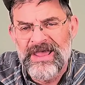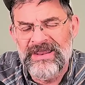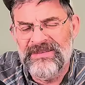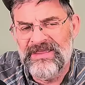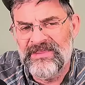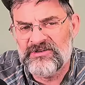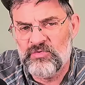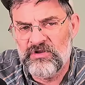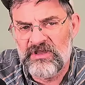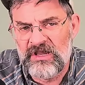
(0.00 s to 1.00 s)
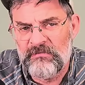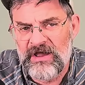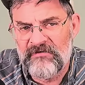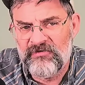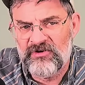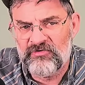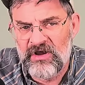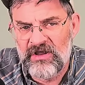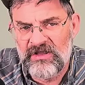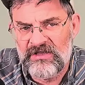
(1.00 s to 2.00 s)
And that's one thing about Fresh
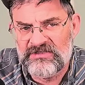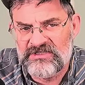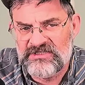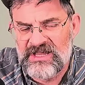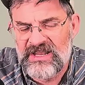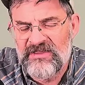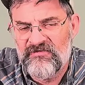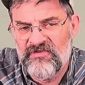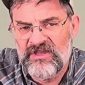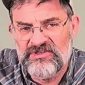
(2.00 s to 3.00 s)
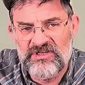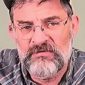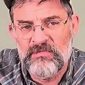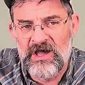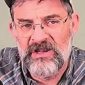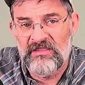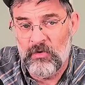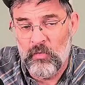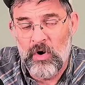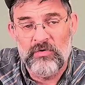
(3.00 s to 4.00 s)
Ground is that he feeds anybody
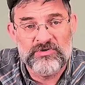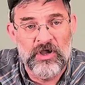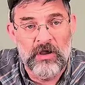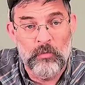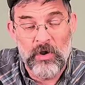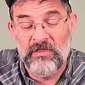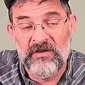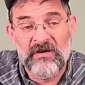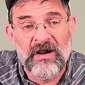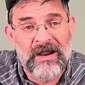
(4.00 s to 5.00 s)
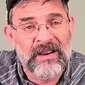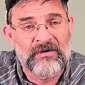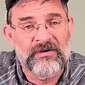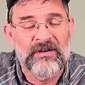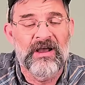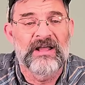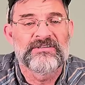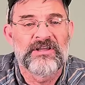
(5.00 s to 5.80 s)
that walks up, whether they're a hiker or not.